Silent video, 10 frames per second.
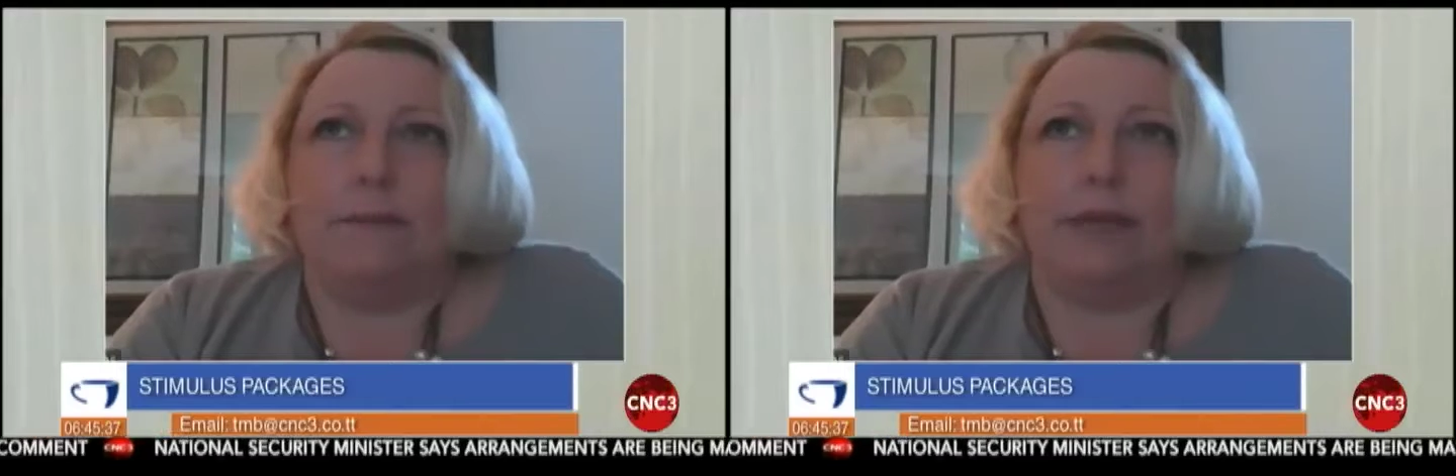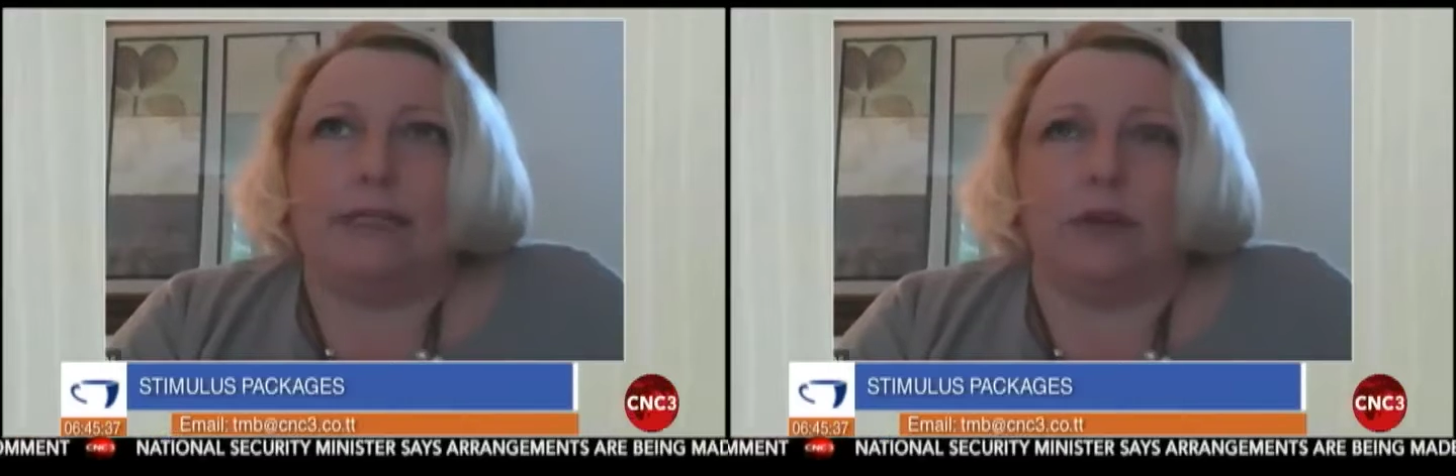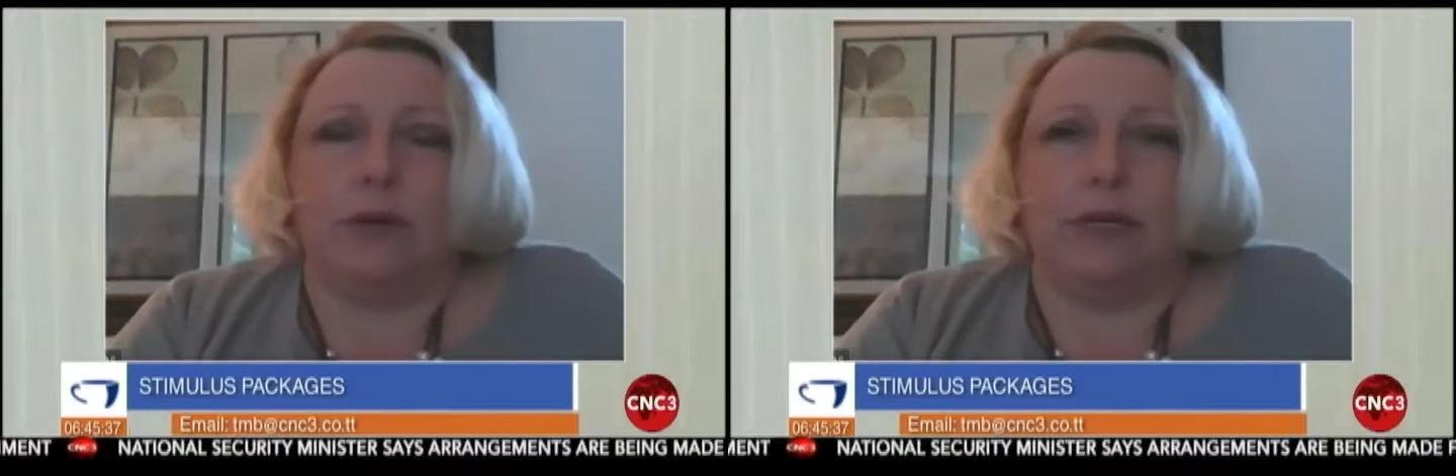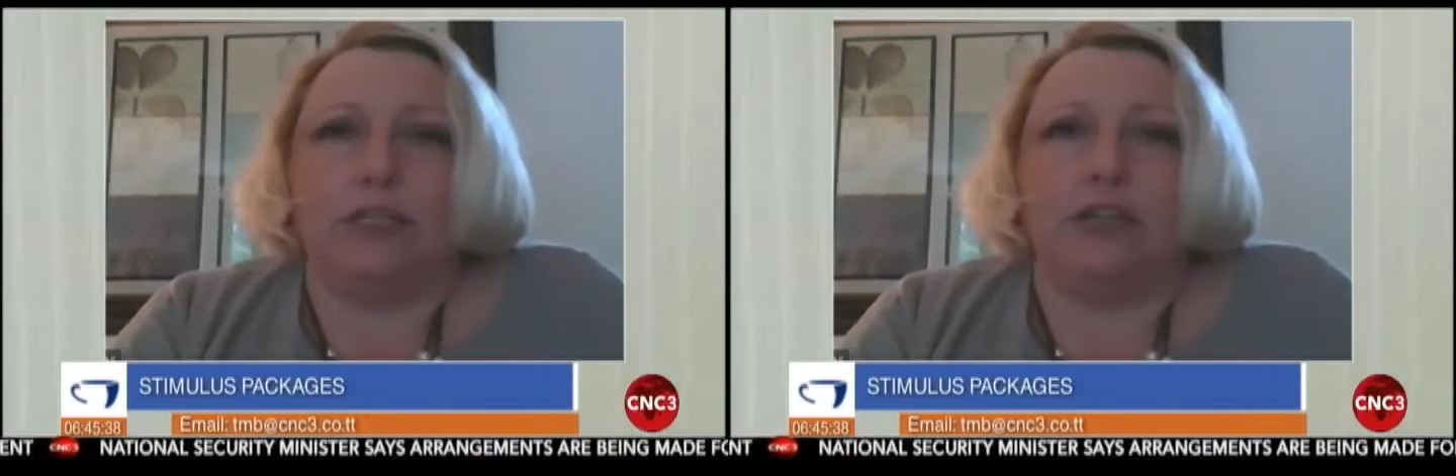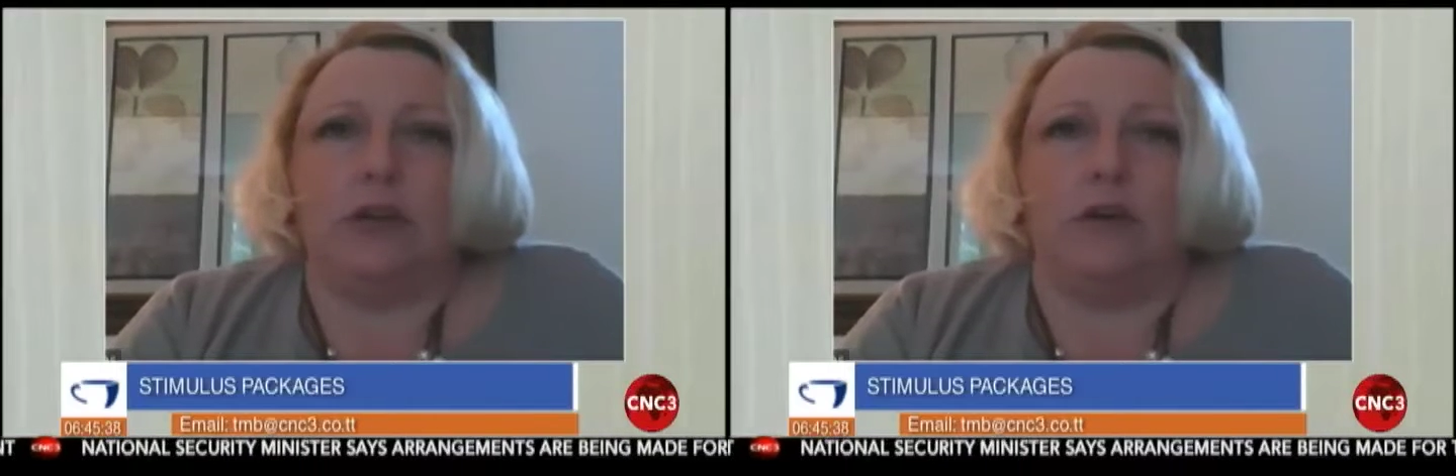but it's a
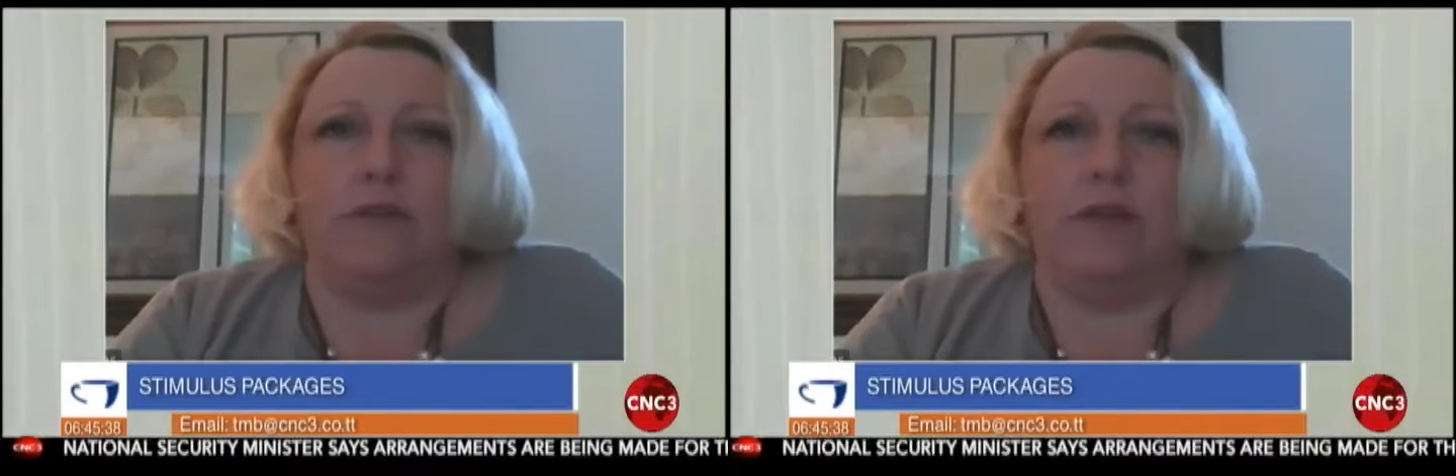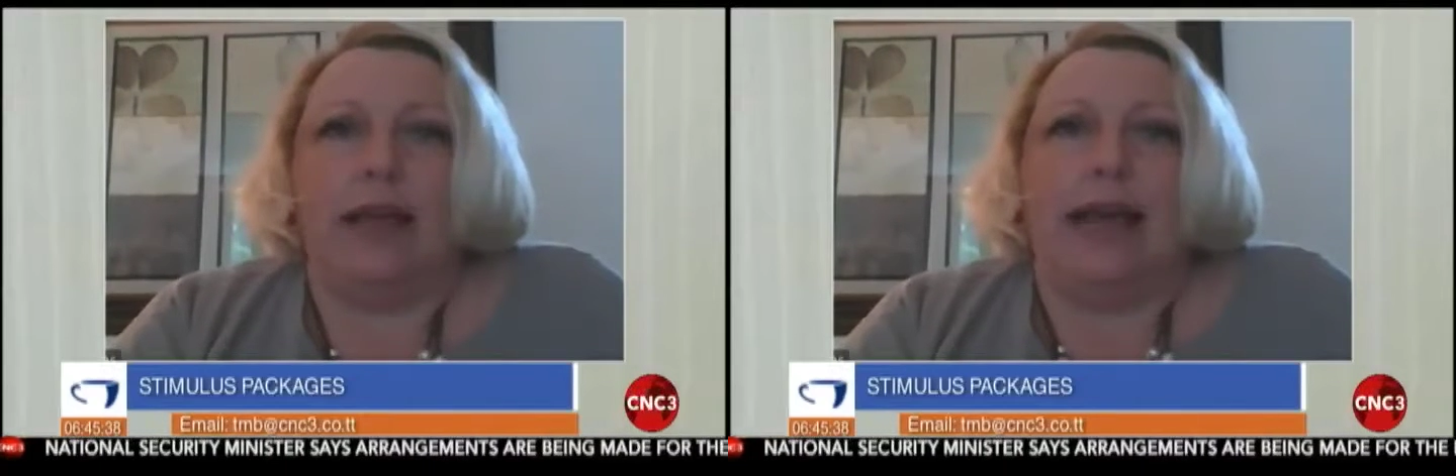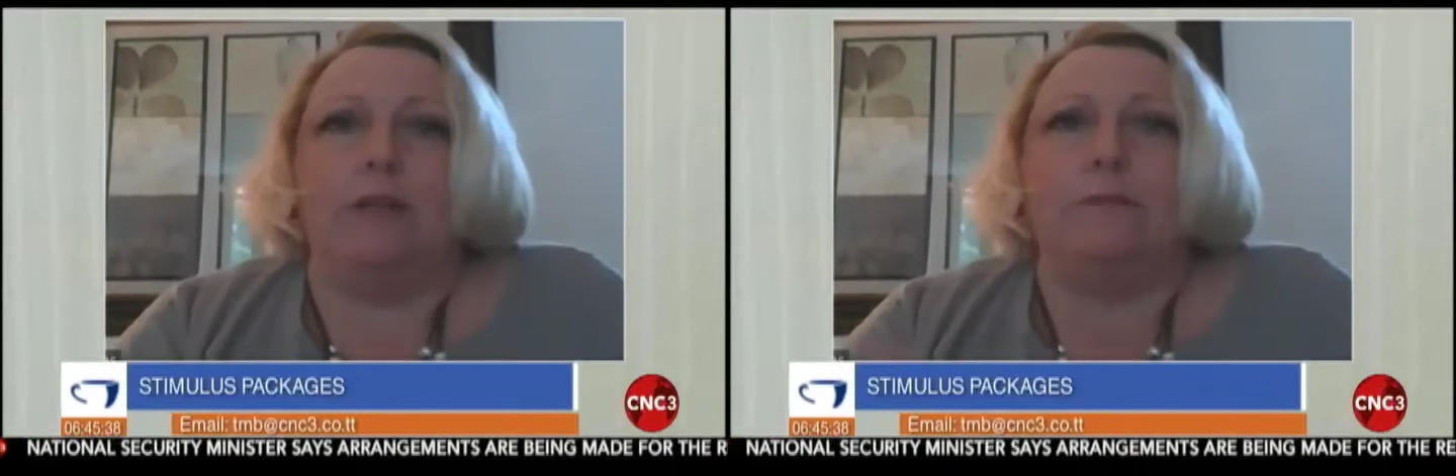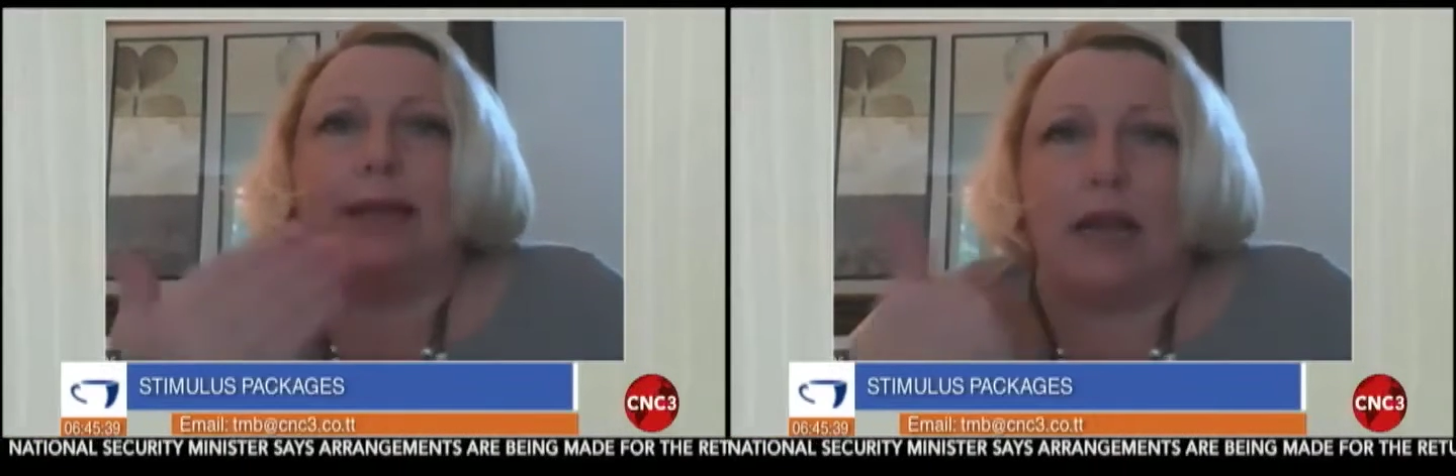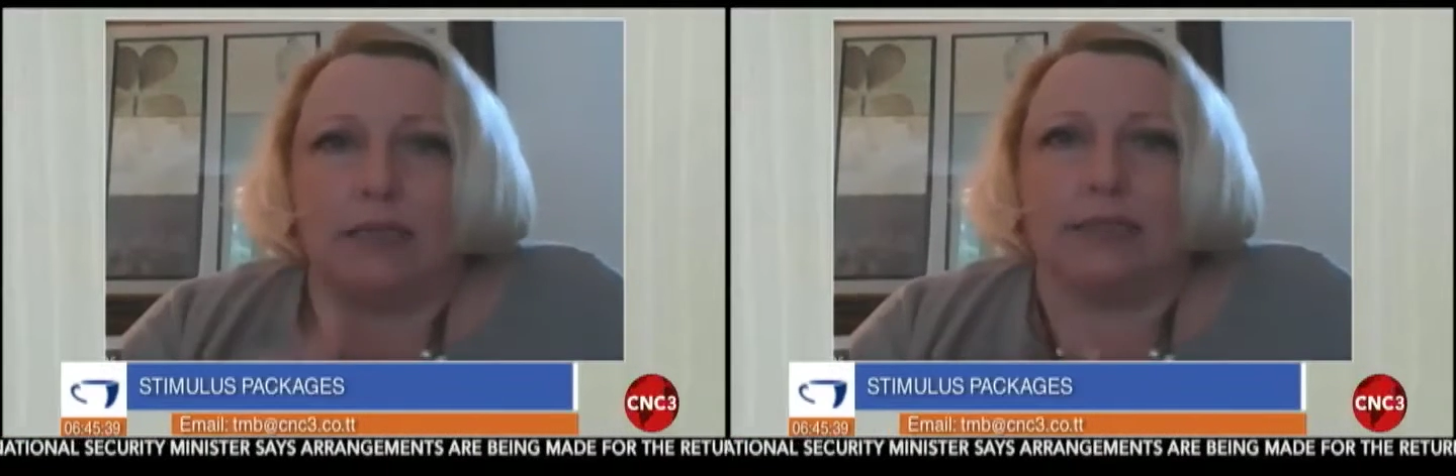question of
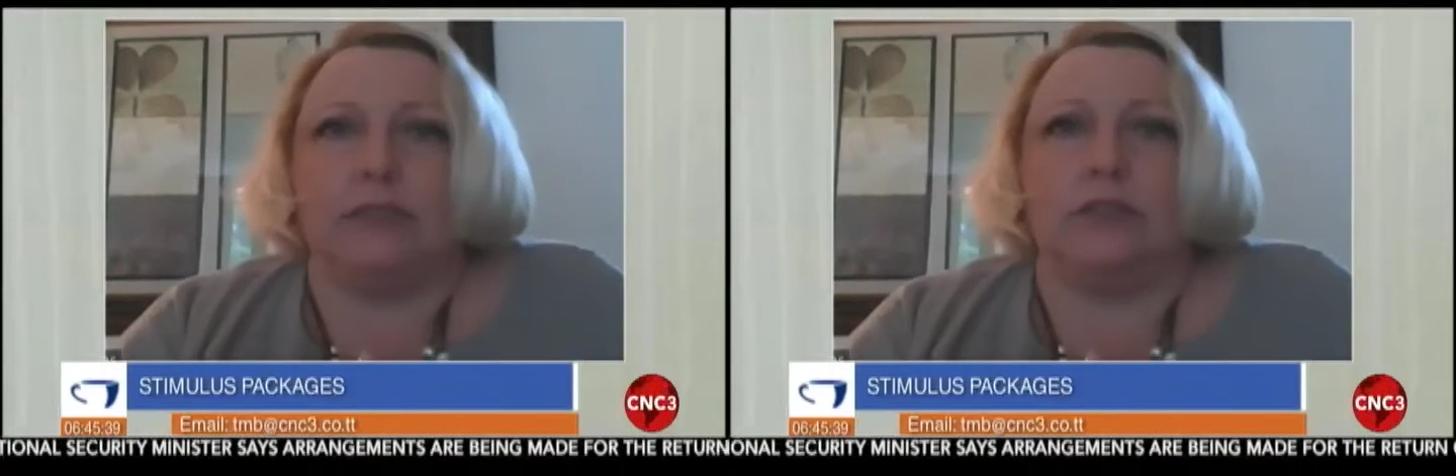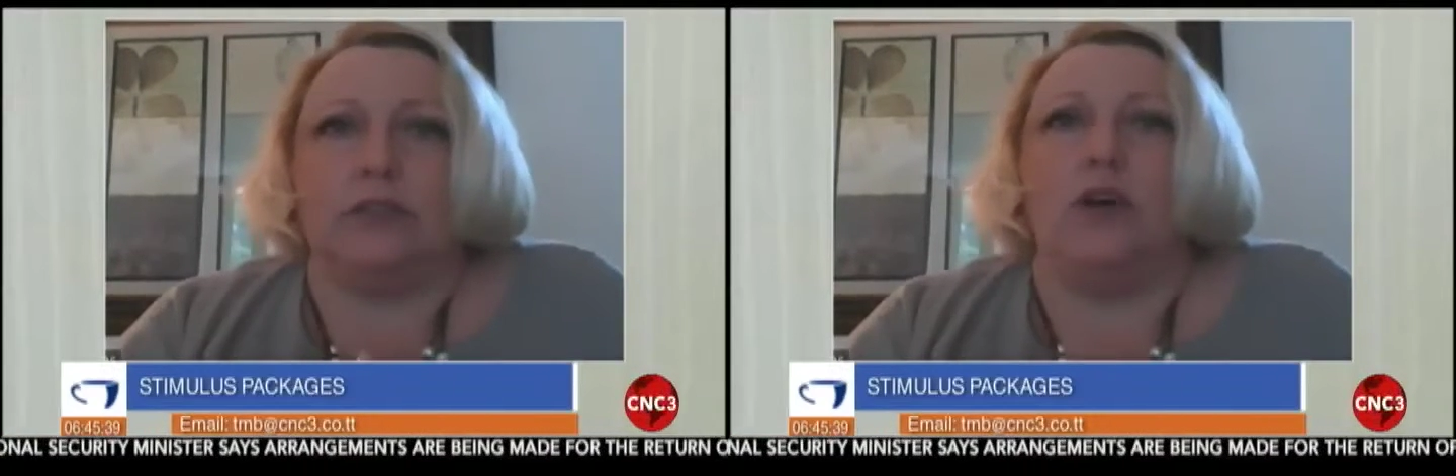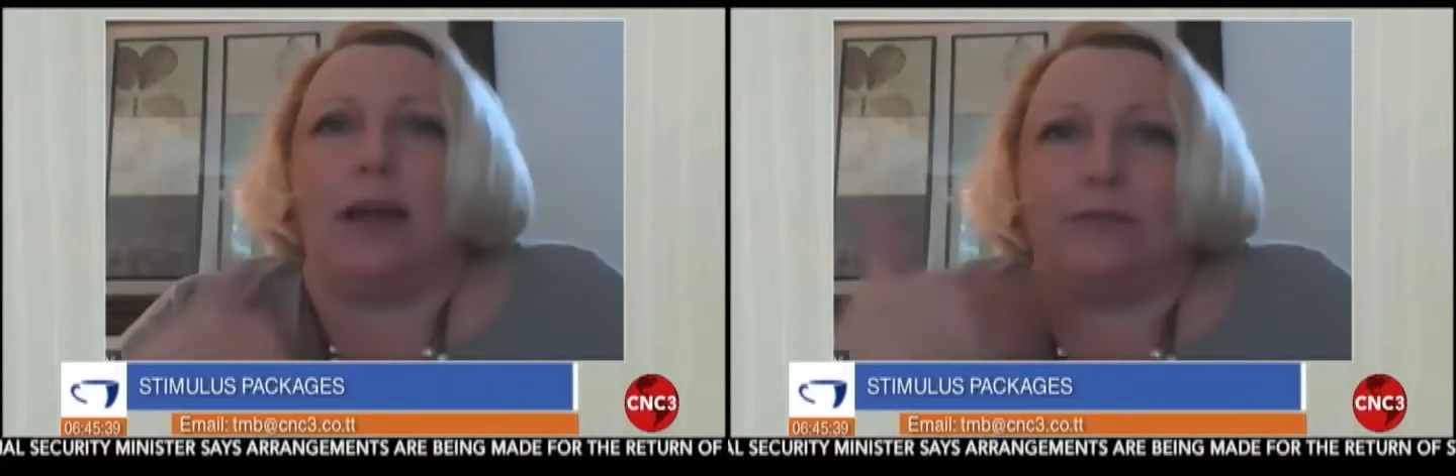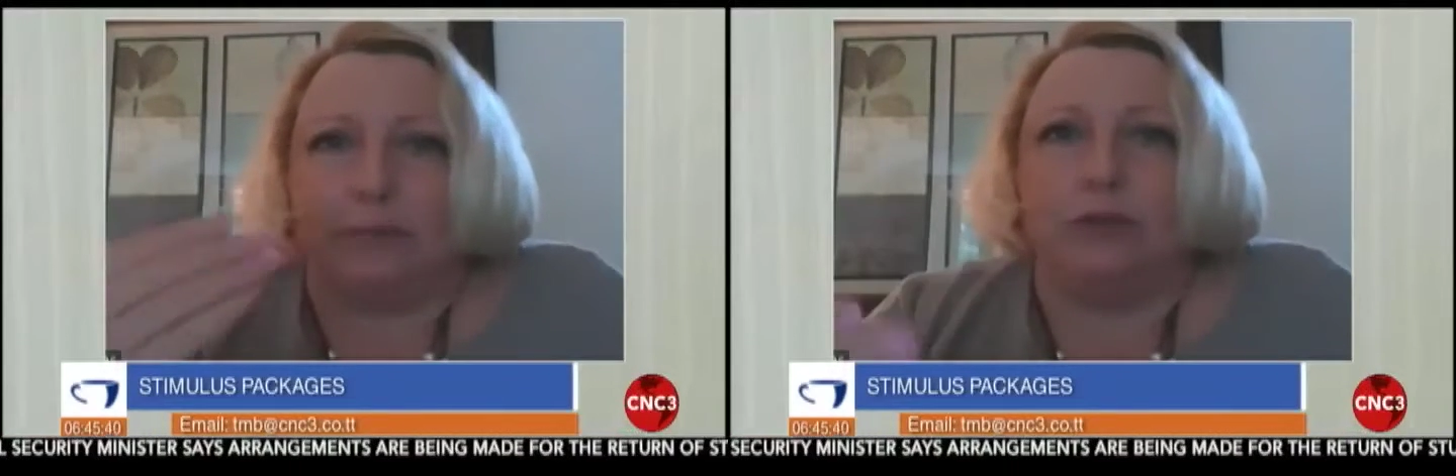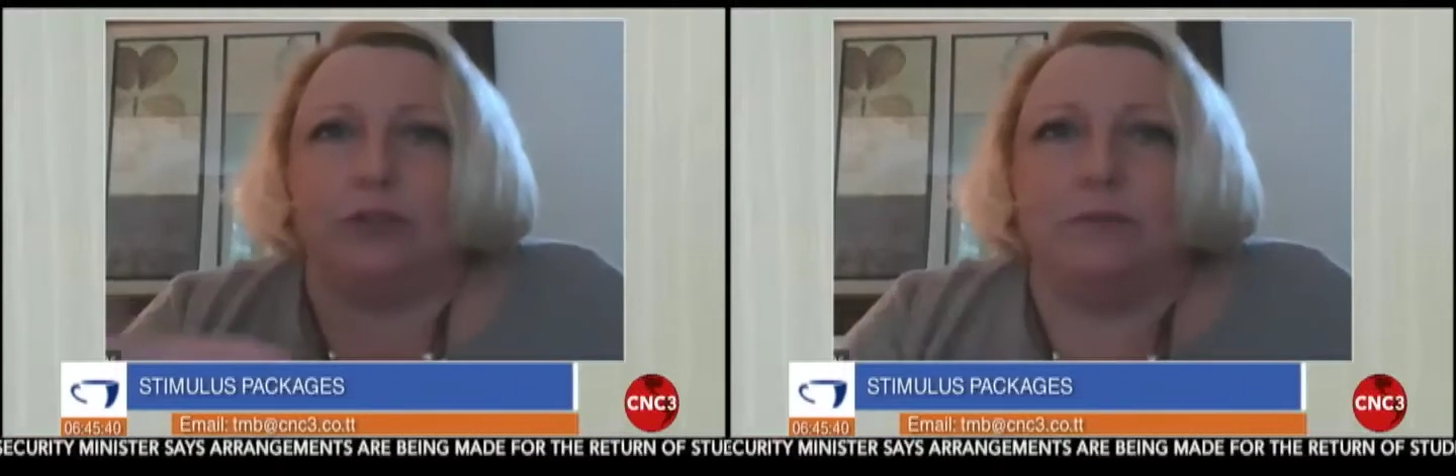helping us to not have to put too